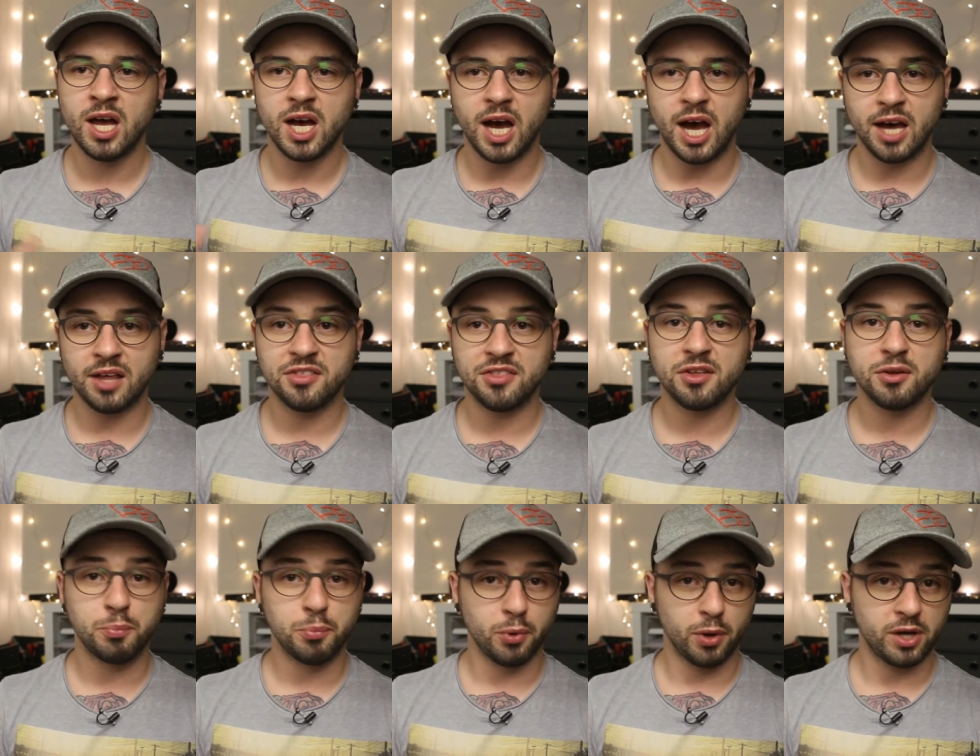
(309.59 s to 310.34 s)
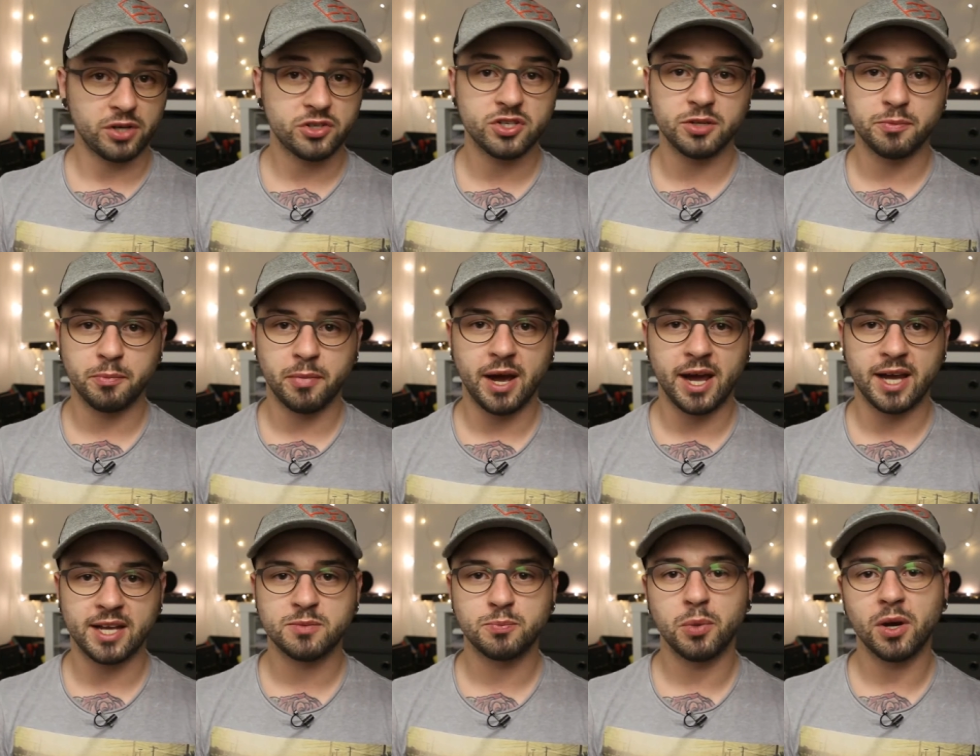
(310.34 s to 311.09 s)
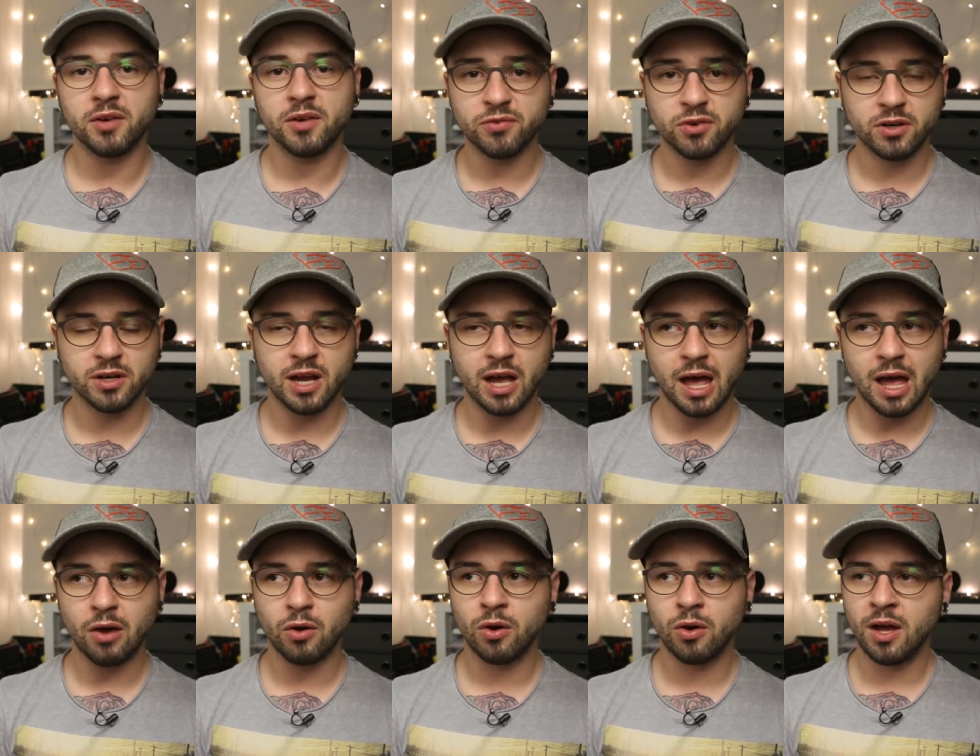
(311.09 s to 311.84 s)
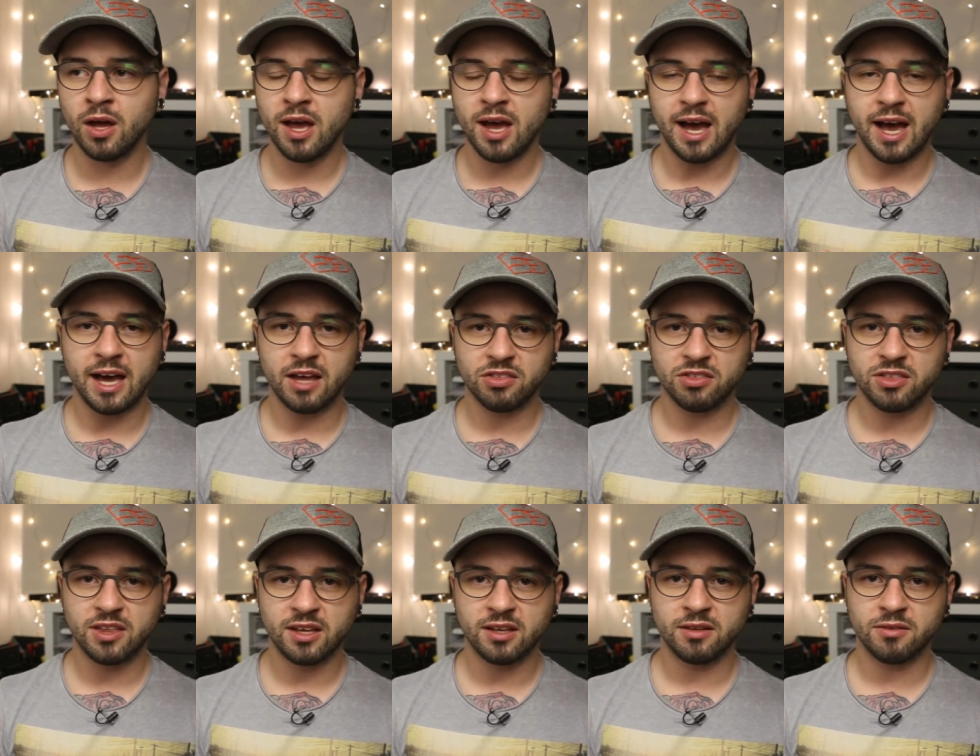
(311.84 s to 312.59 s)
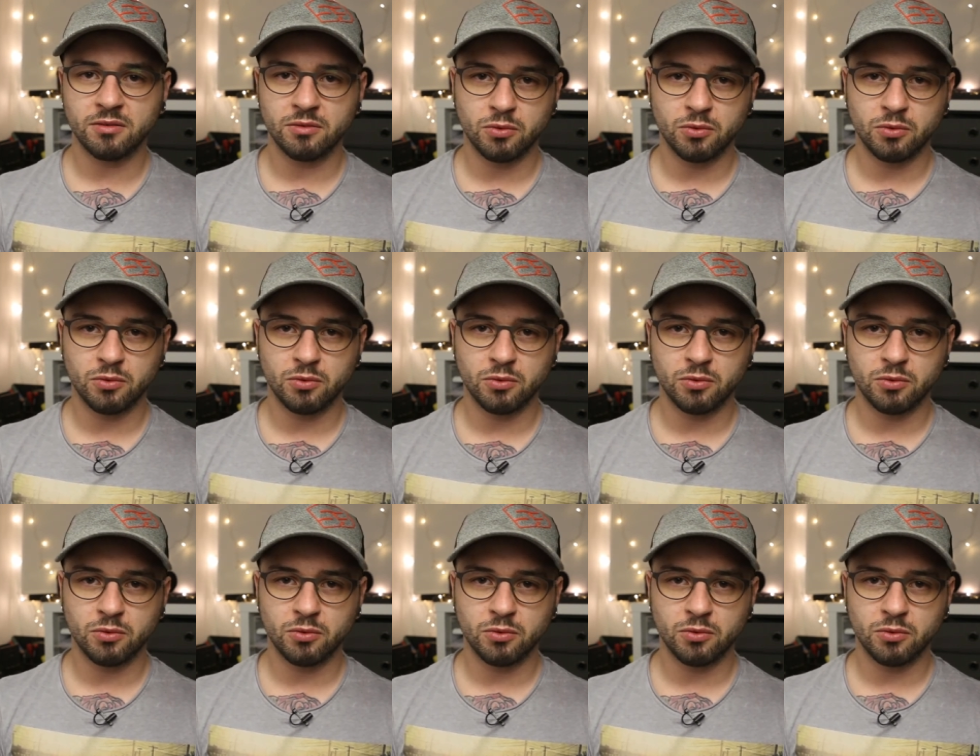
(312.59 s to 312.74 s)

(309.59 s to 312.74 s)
other budget mics. But for now, I think